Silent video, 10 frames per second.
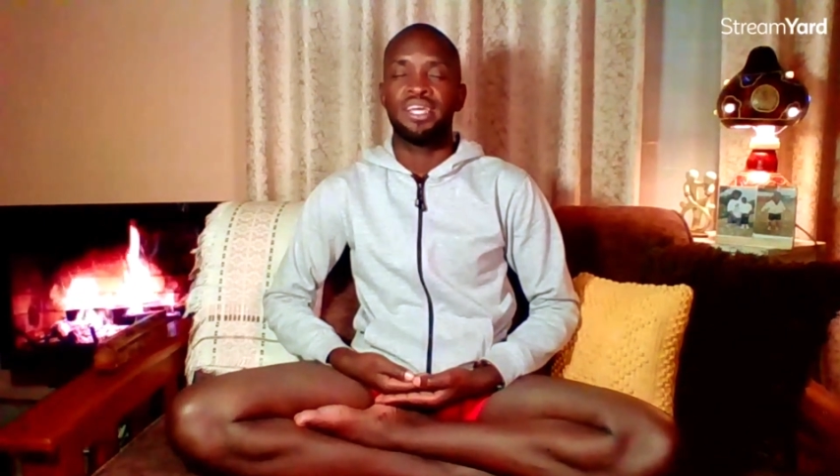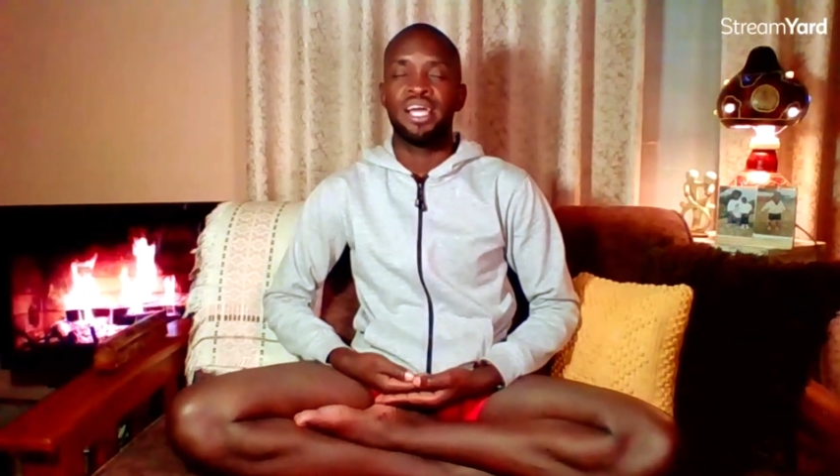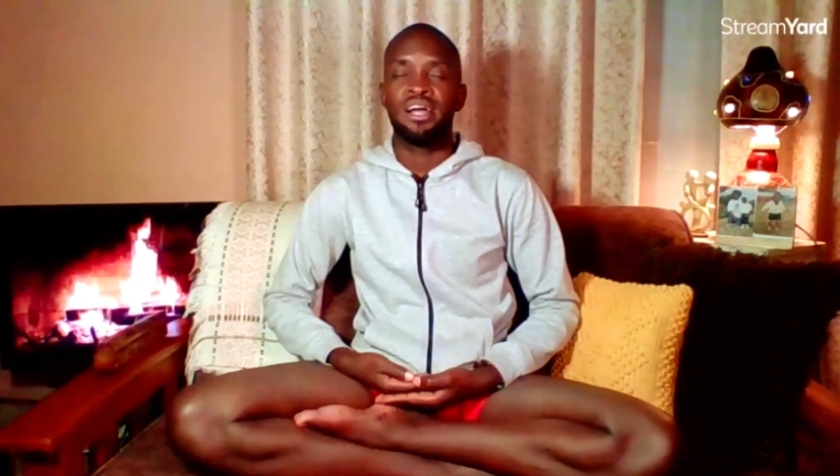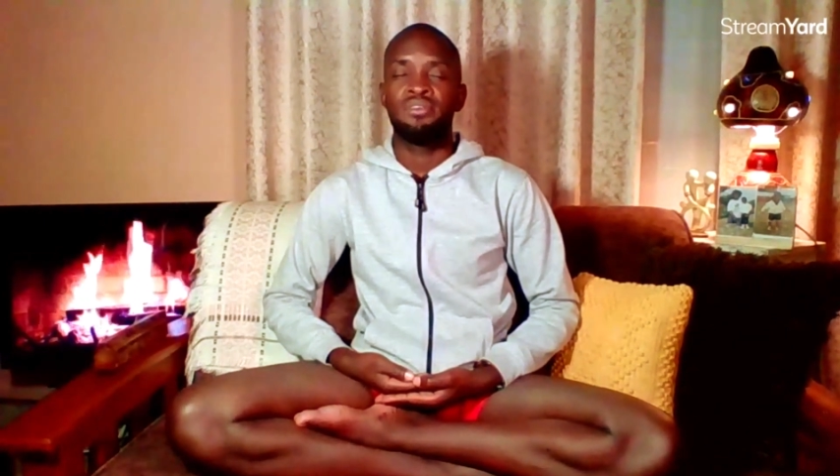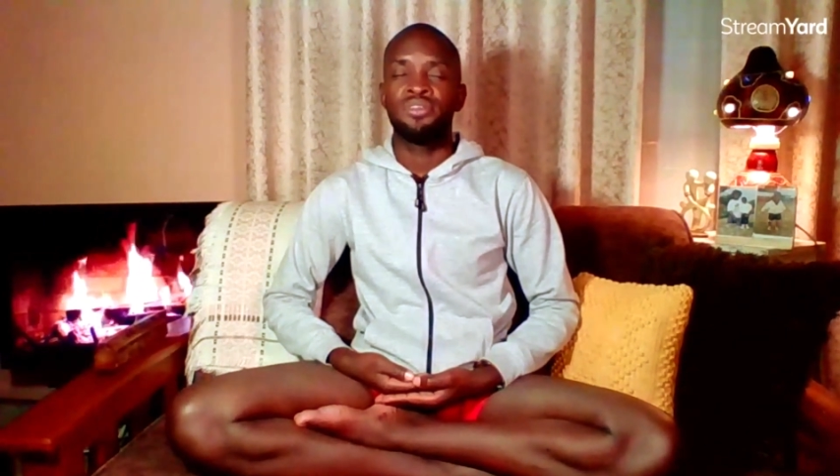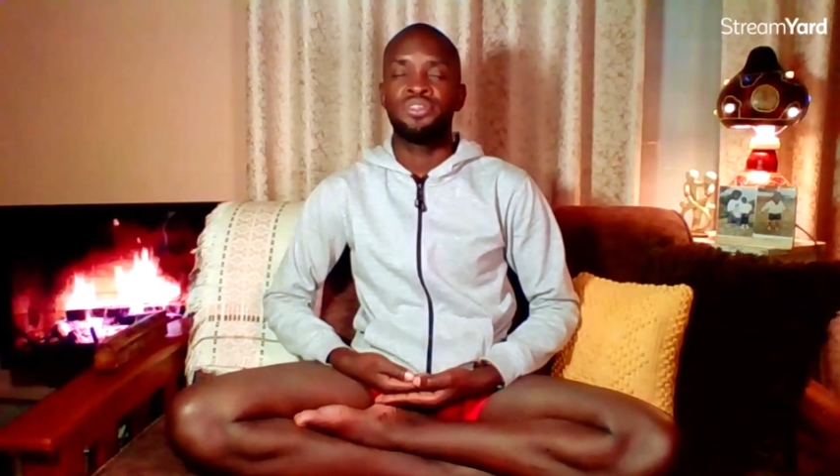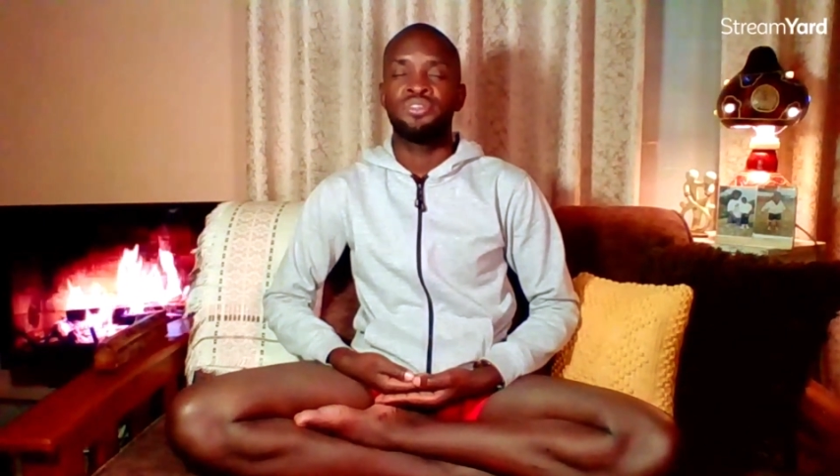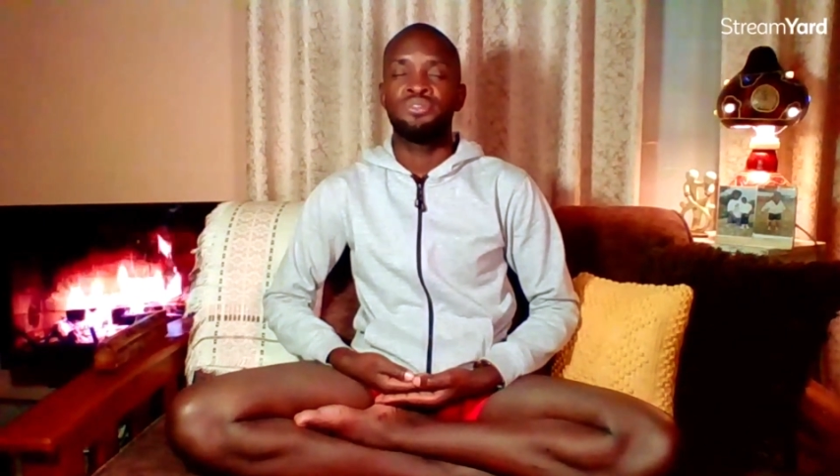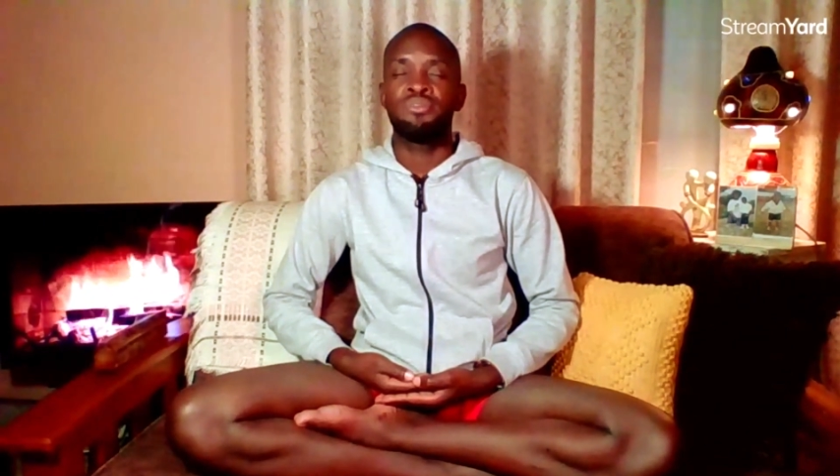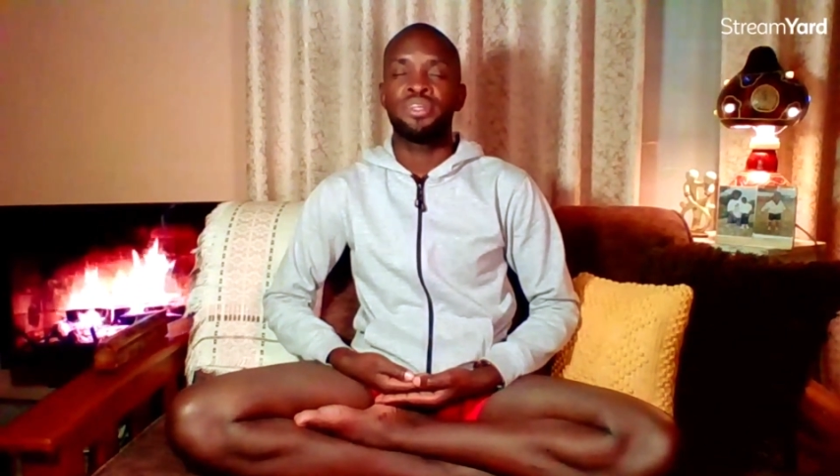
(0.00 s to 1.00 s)
How do you
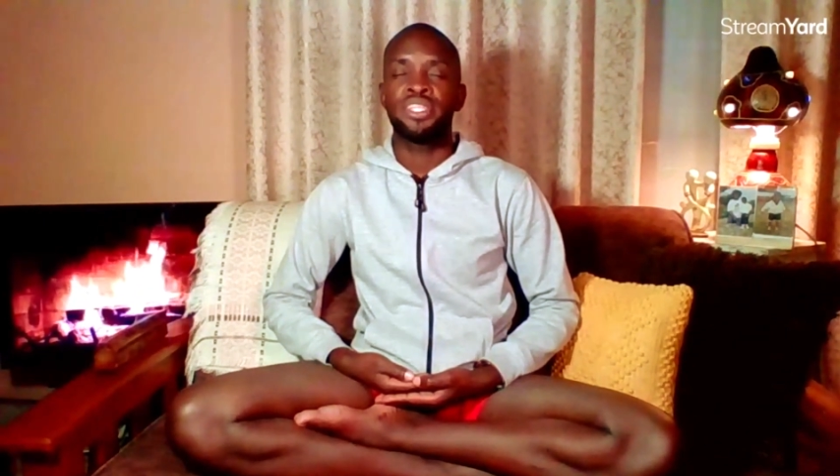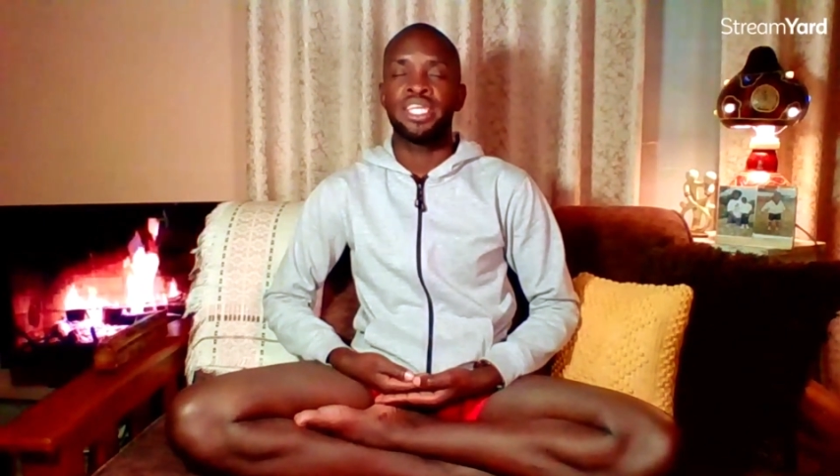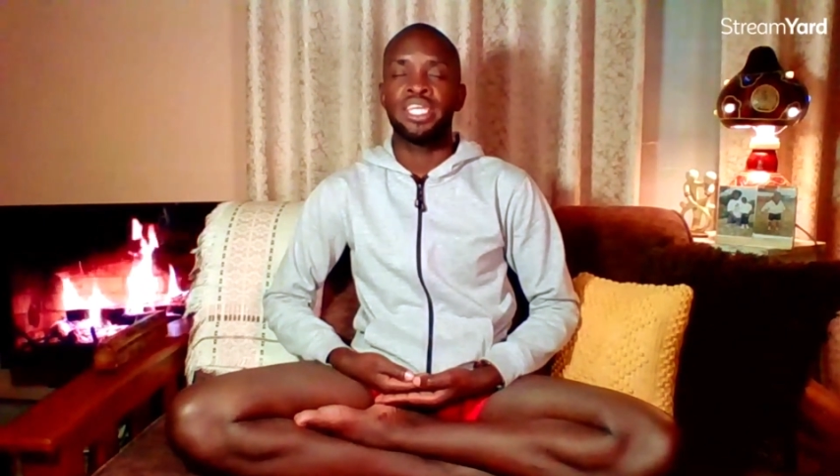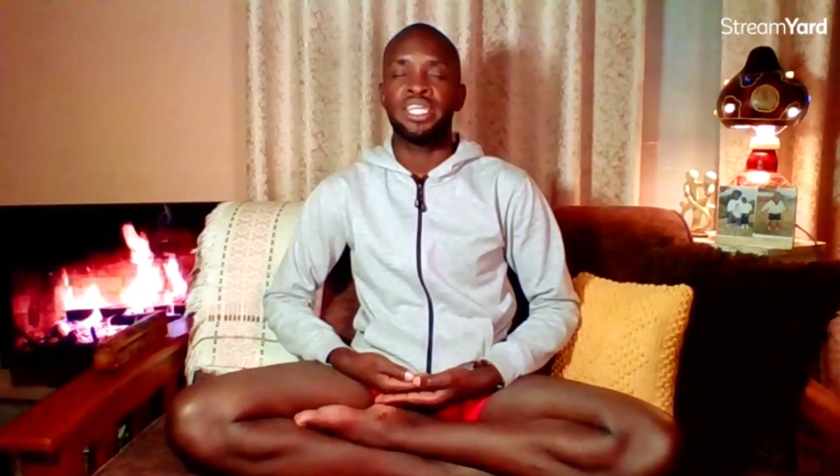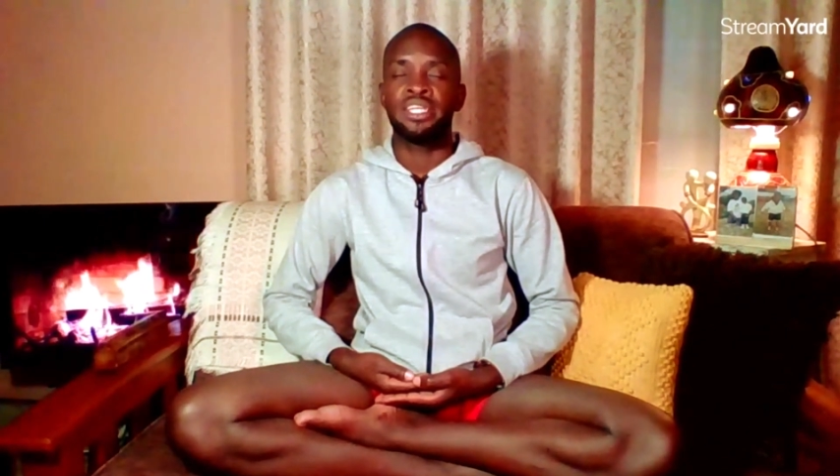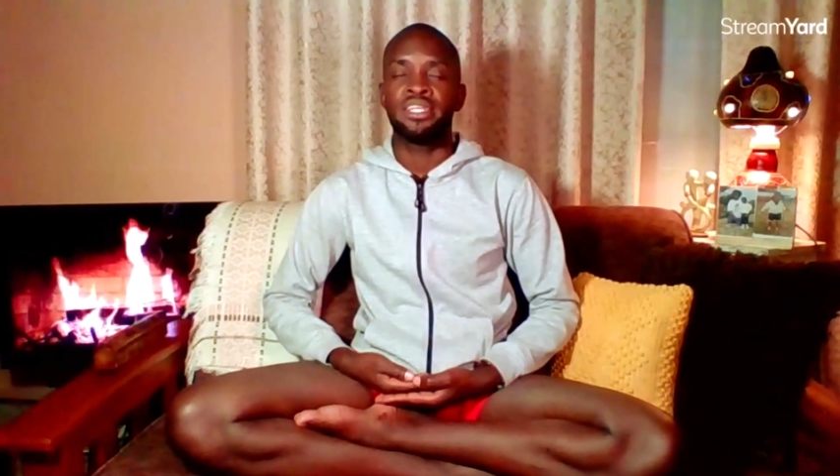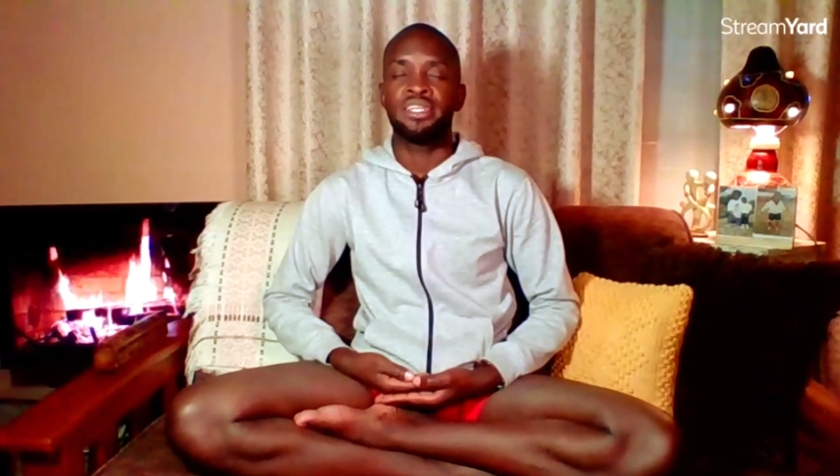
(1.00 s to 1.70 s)
breathe in?